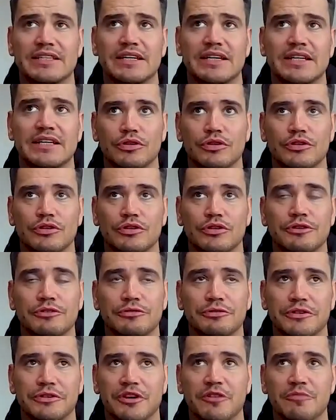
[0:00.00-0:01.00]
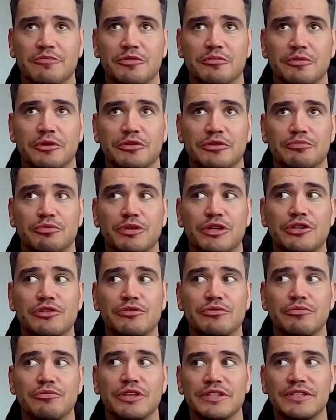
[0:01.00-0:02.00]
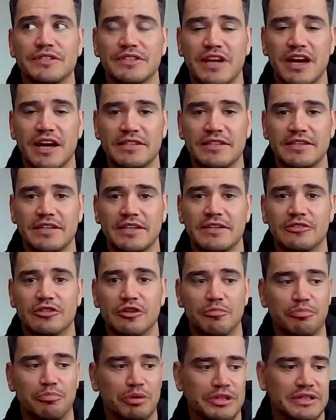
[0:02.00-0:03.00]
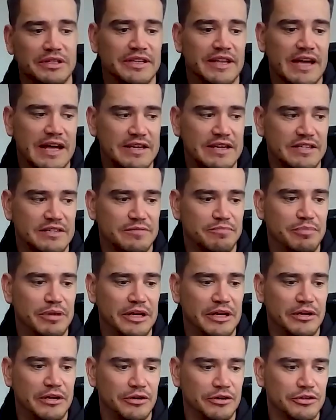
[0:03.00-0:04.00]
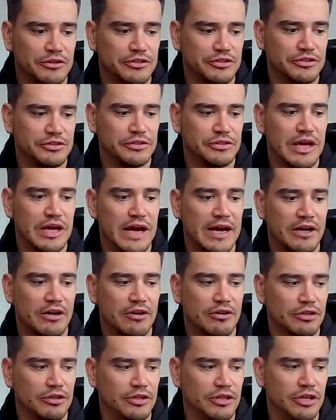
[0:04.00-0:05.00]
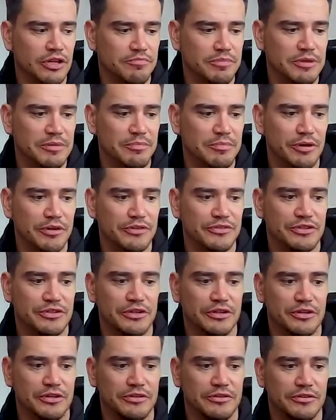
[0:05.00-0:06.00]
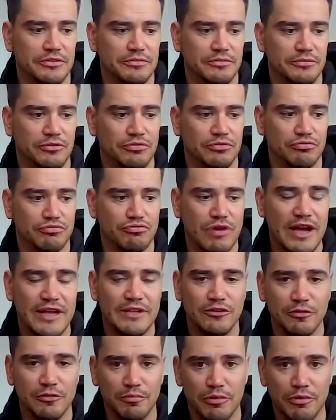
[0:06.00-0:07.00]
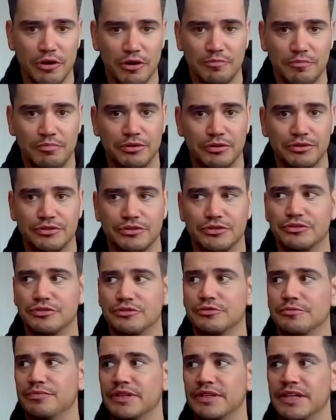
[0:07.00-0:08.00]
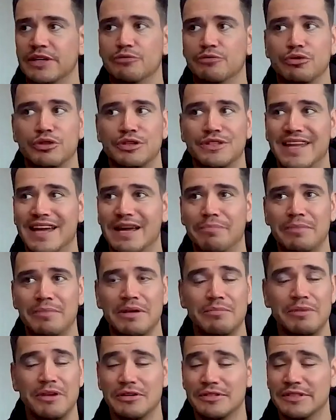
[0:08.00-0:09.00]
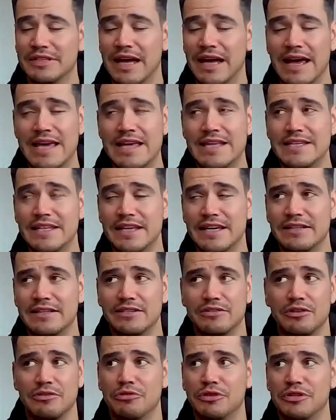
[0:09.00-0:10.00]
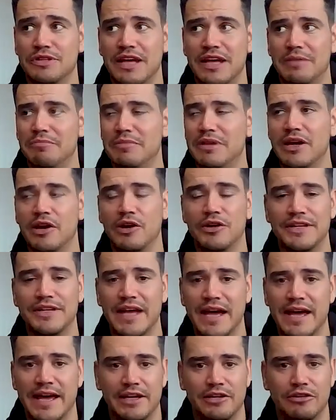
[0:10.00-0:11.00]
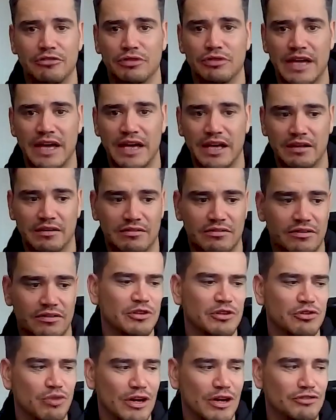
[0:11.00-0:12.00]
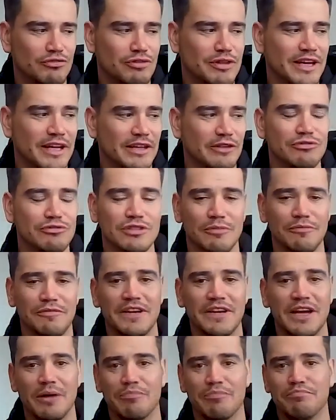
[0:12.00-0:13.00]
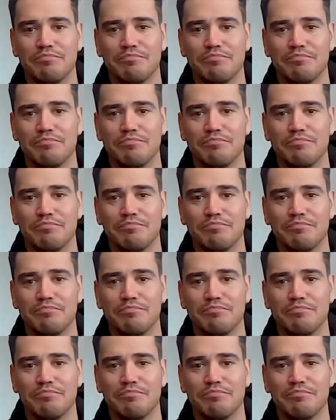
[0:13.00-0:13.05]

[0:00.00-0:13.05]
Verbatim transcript: it, sorry to interrupt you, but we, we started the podcast because I could not be bothered to write a blog post that would take me because I hate it. So it would take me a day, two days to actually get to something I,